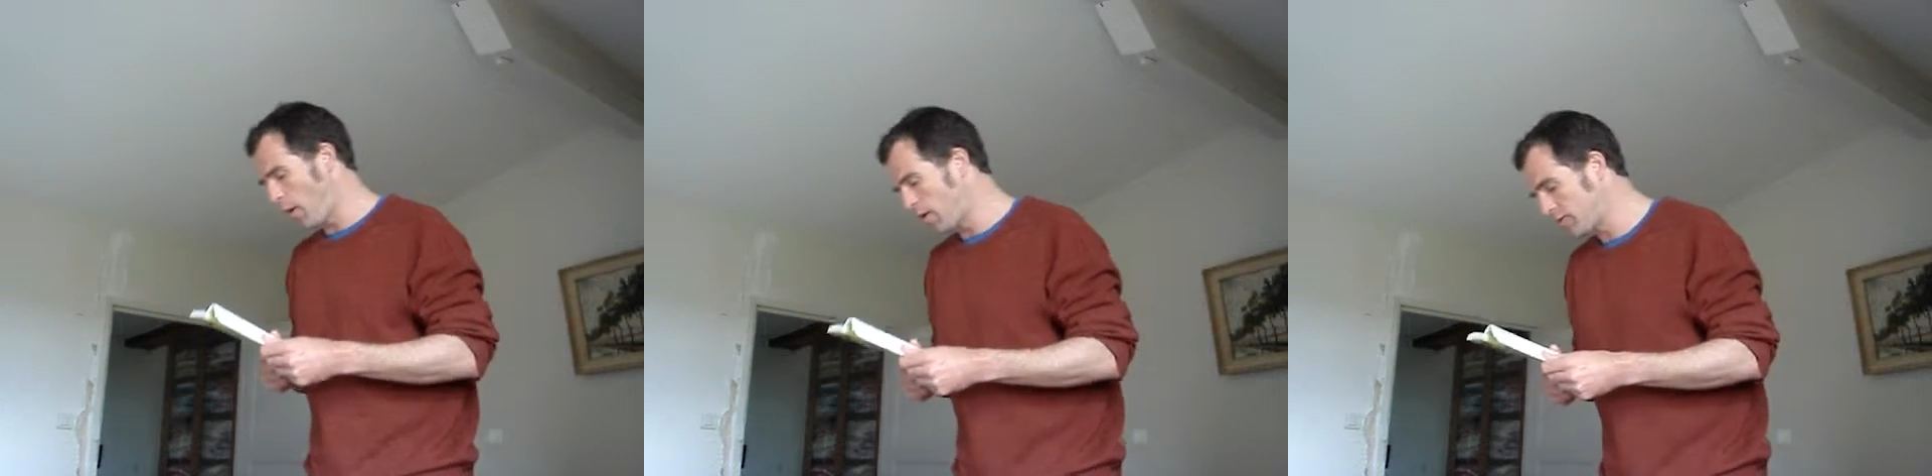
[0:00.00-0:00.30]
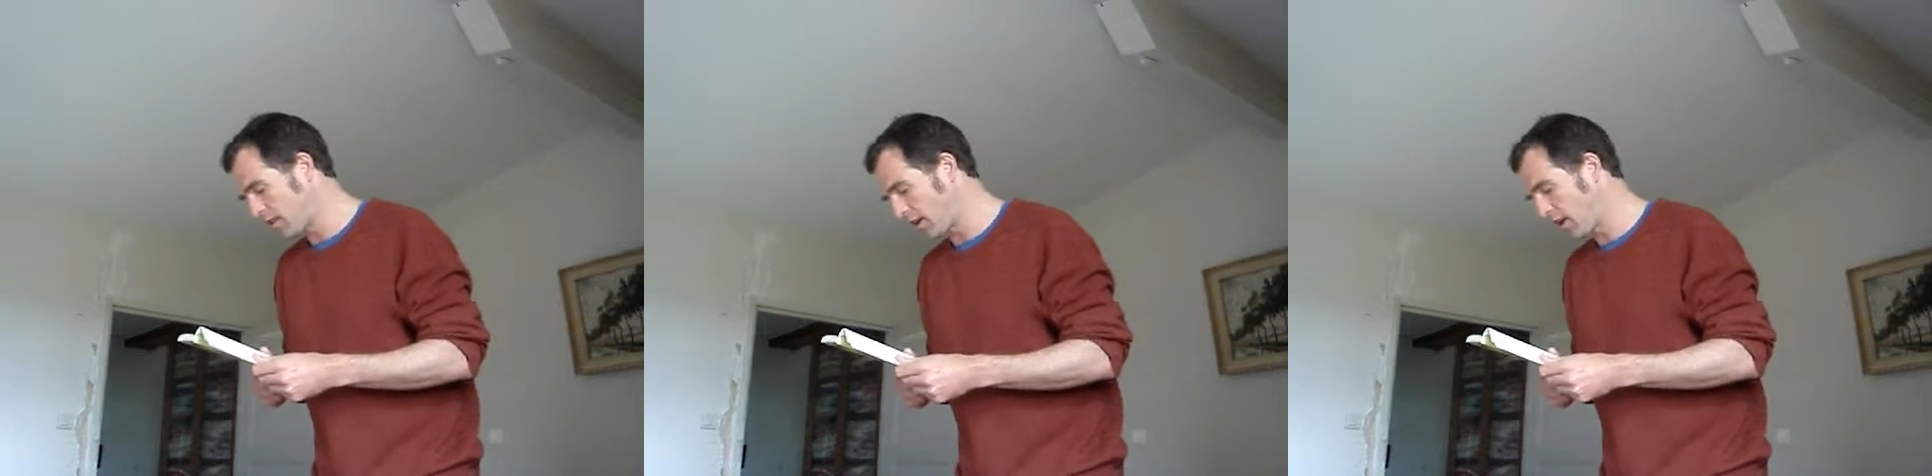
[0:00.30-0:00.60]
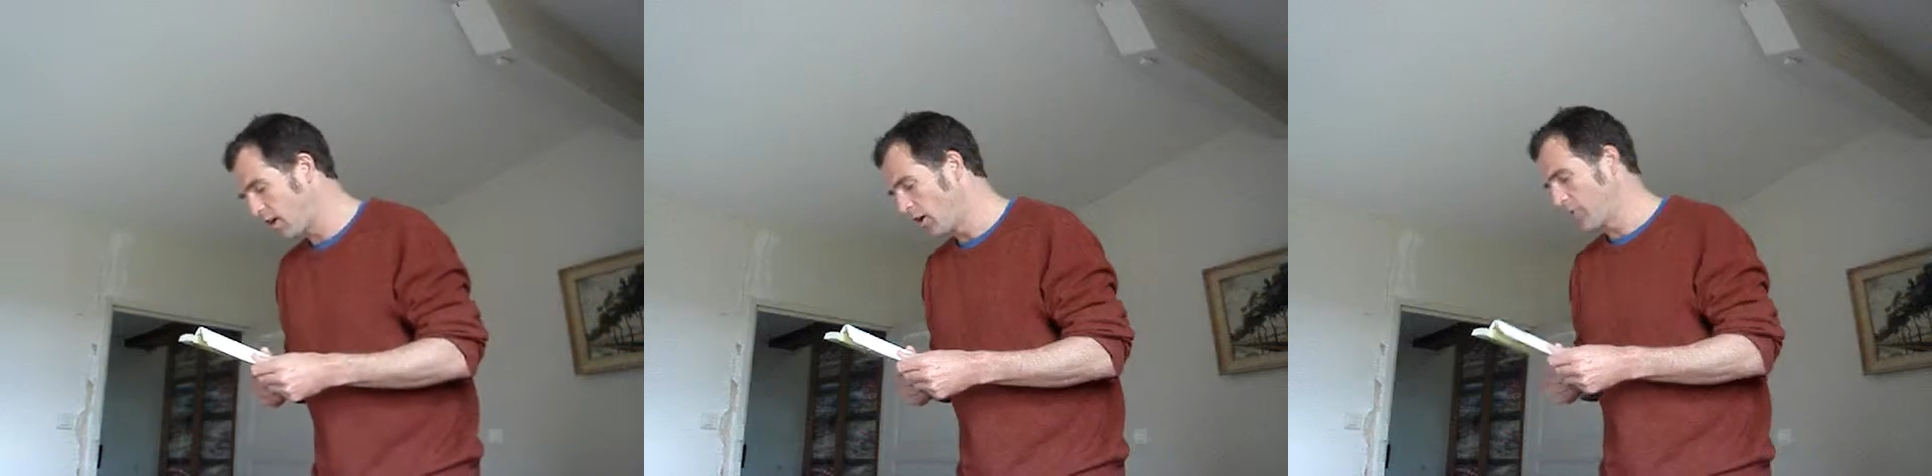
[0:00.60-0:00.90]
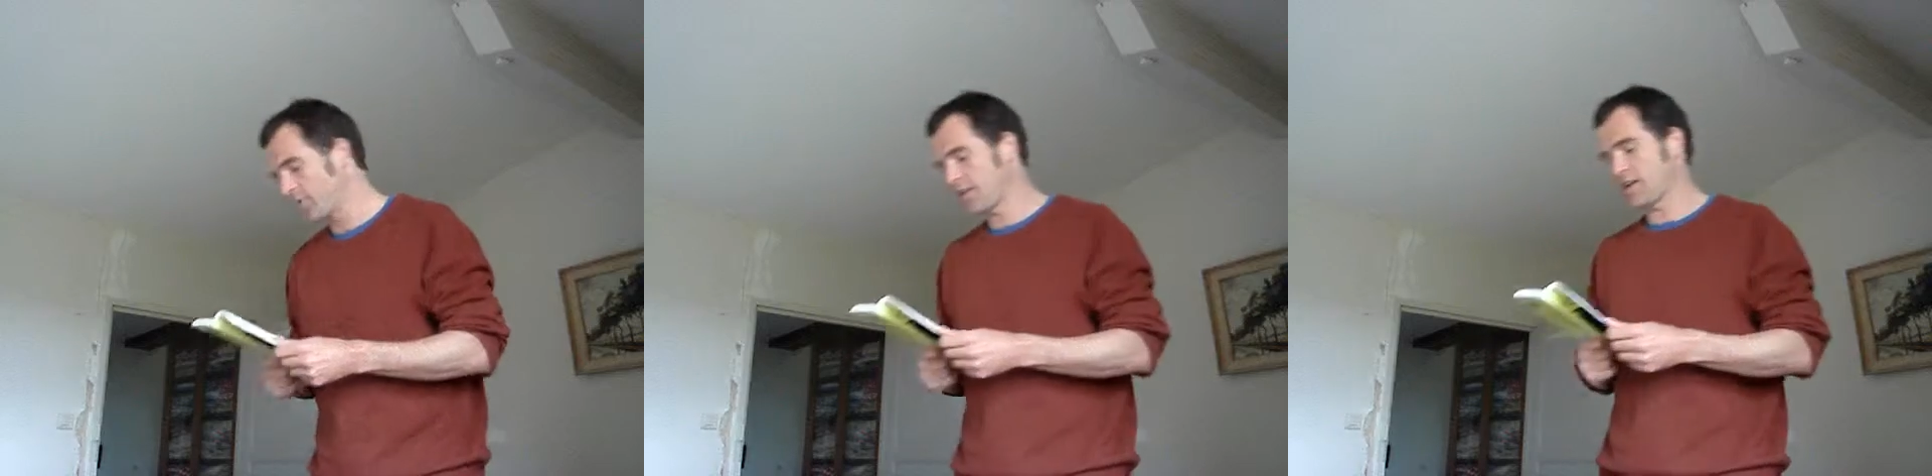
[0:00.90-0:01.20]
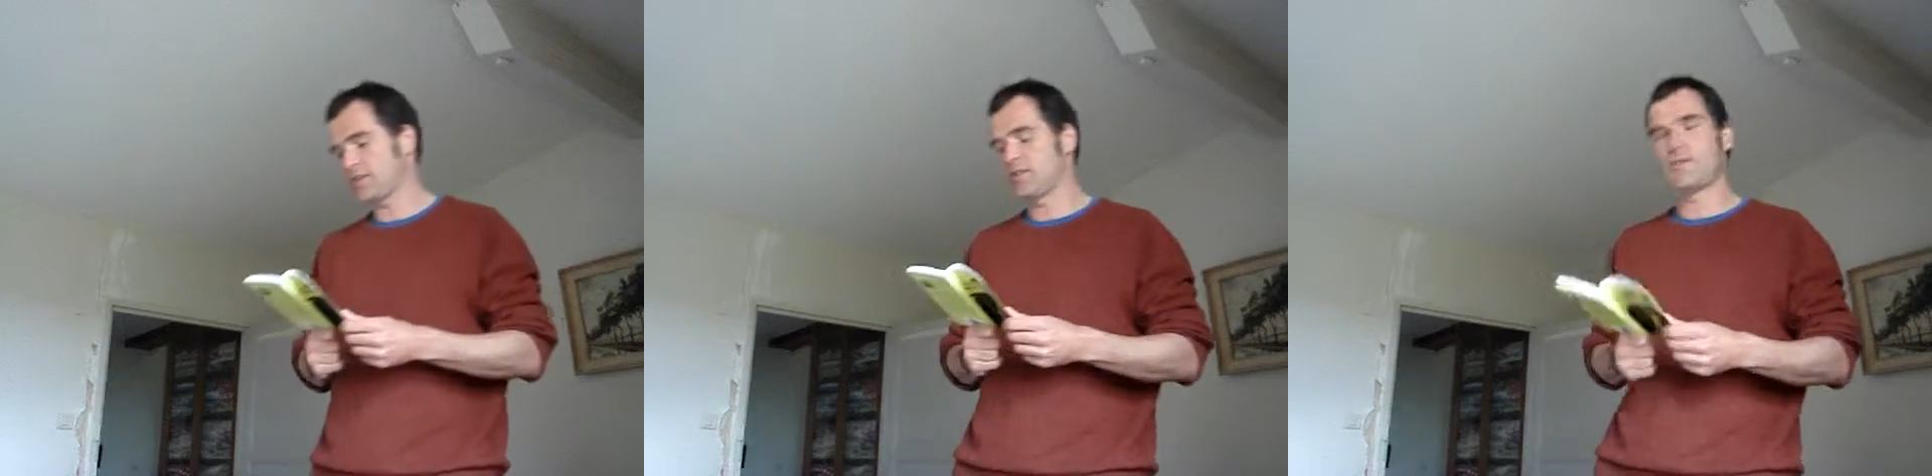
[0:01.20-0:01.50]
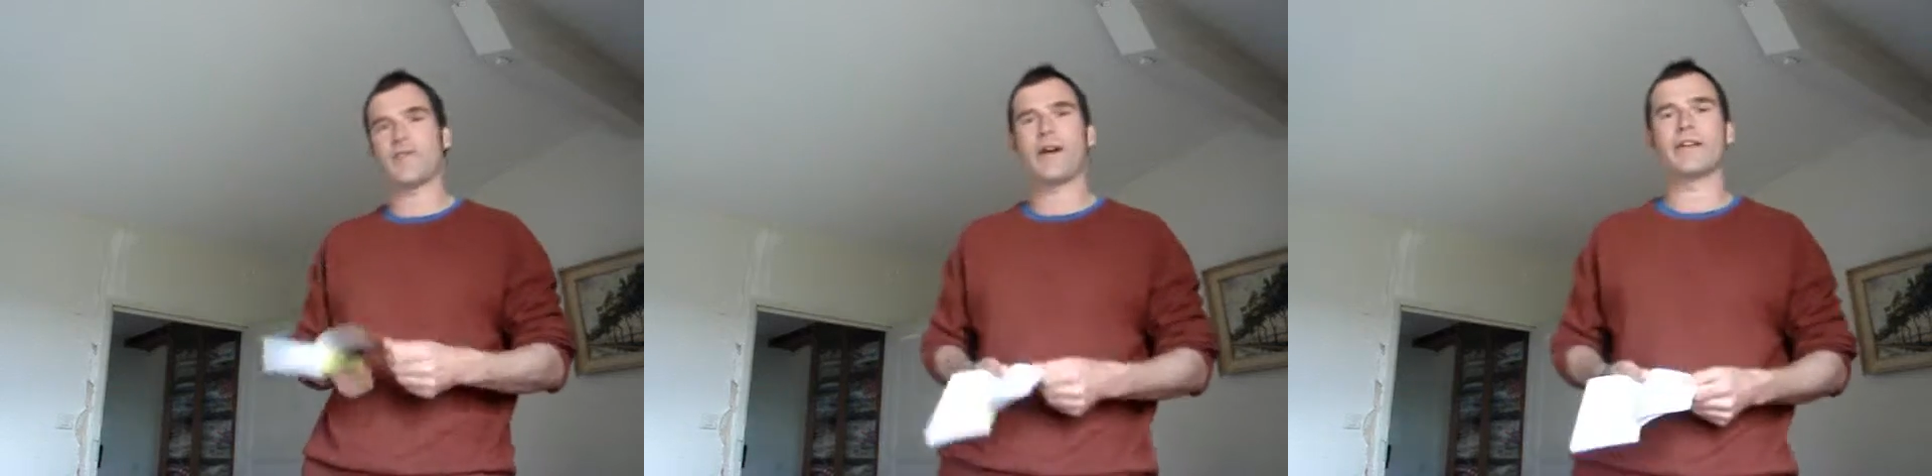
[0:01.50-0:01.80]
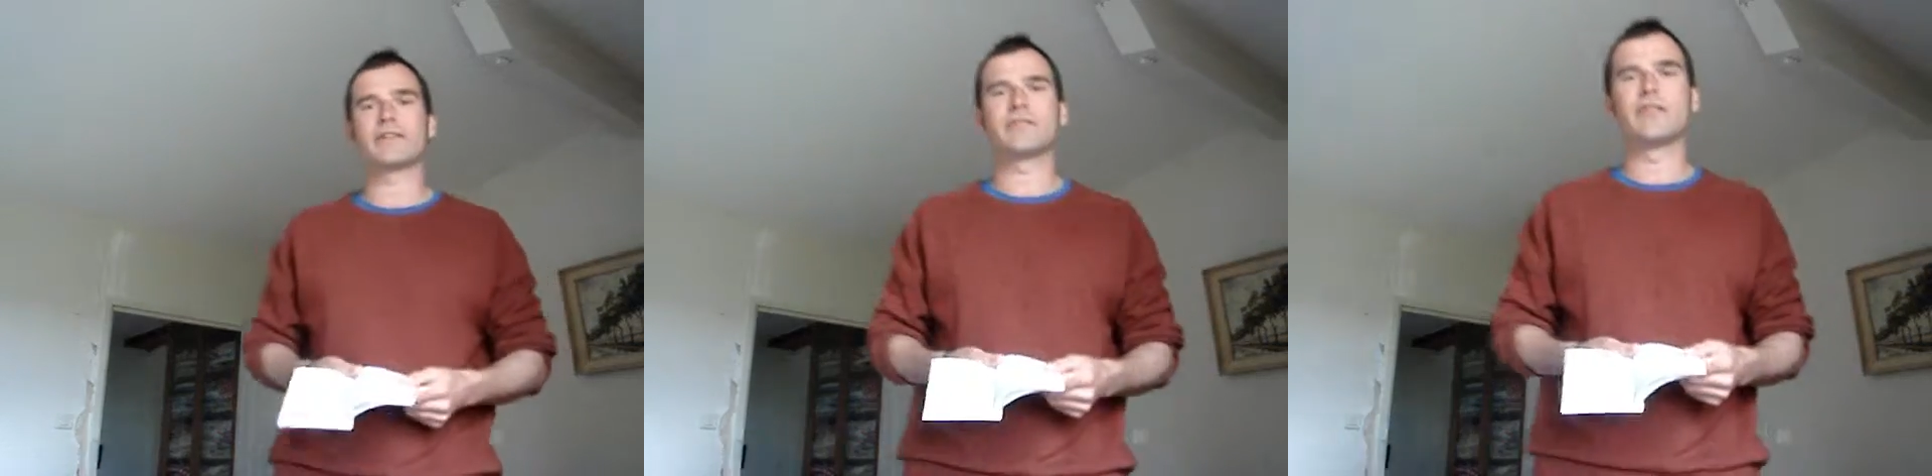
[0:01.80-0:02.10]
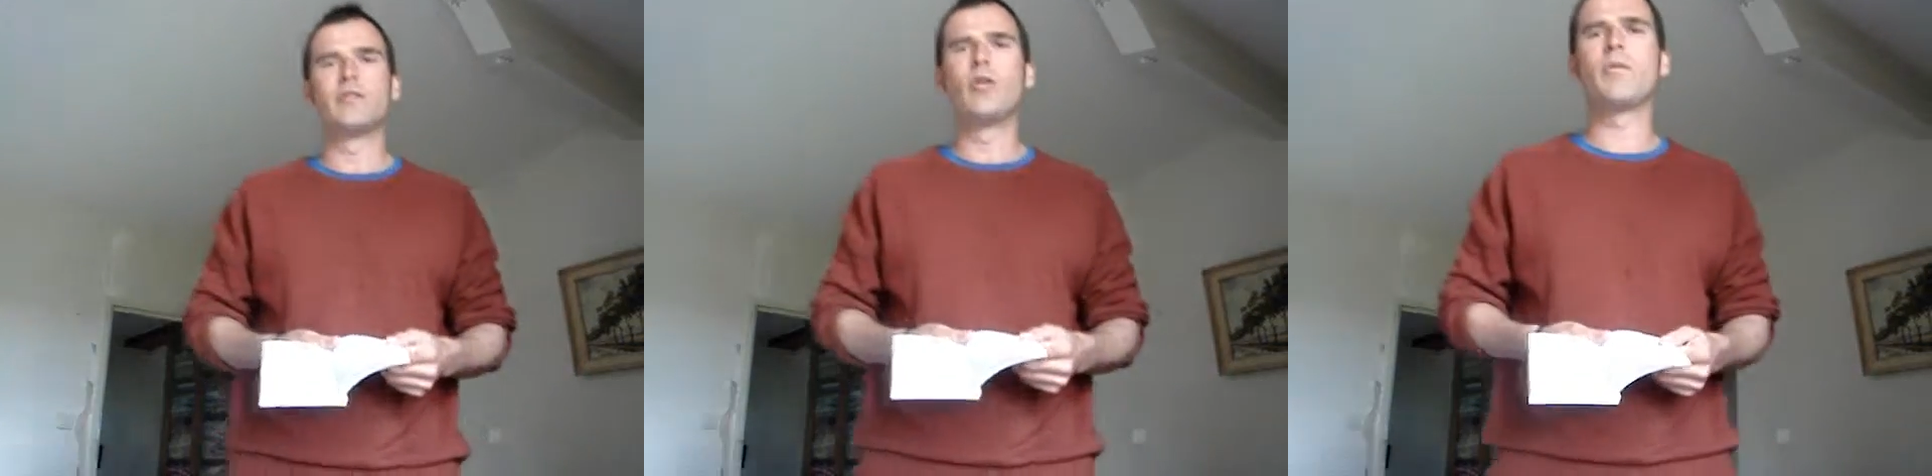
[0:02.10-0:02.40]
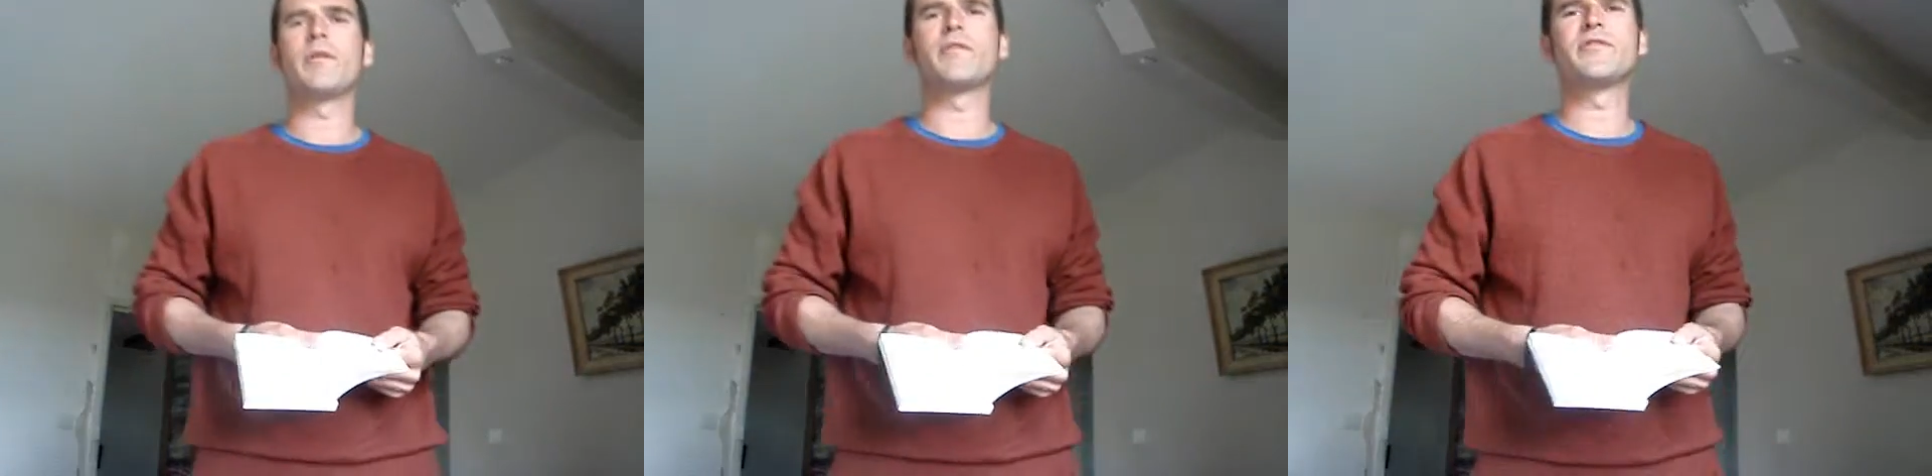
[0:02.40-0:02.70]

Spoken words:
boxing on the section of grass normally